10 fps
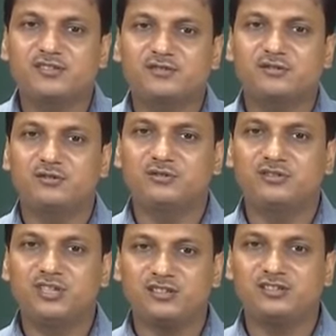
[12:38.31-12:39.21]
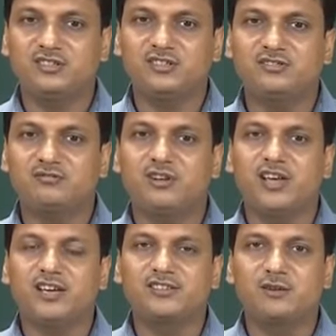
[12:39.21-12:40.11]
So, just this is one
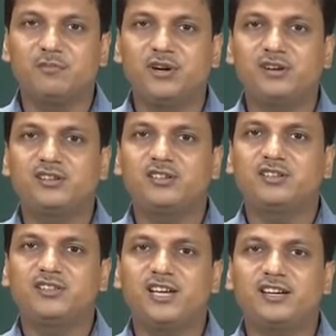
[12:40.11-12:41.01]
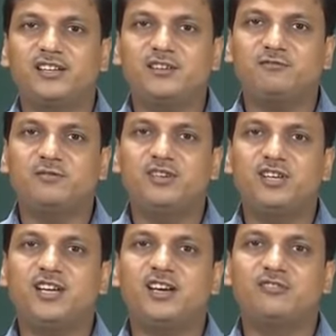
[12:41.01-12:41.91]
example, that if
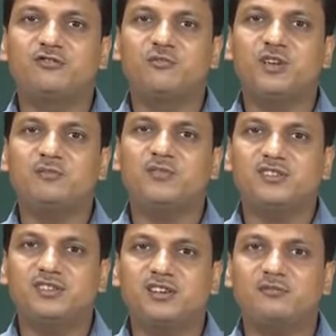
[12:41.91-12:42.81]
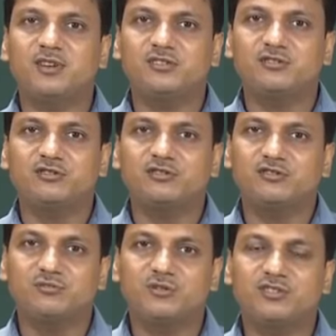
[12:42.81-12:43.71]
nickel and chromium is the main
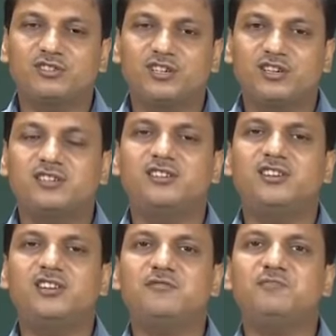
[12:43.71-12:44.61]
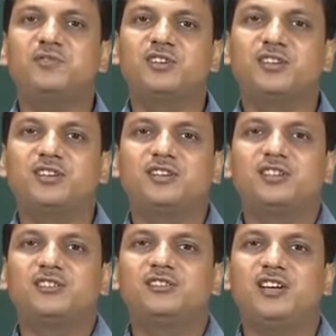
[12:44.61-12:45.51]
constituent for the stainless steel, if
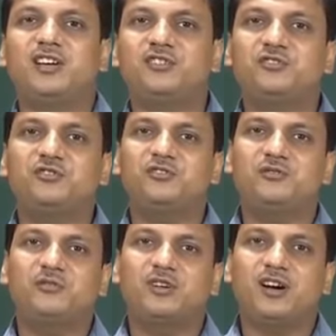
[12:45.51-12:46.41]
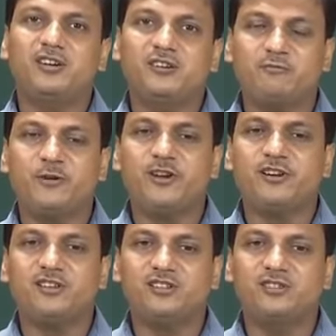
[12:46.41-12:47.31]
their ratio are
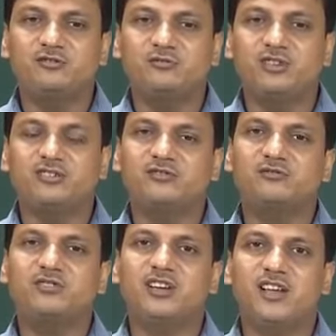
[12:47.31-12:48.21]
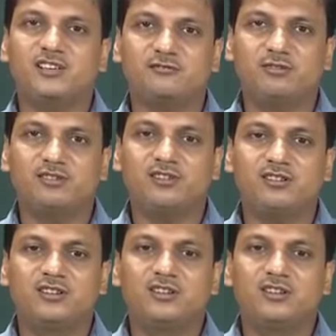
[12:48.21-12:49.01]
different in these two cases, we can expect the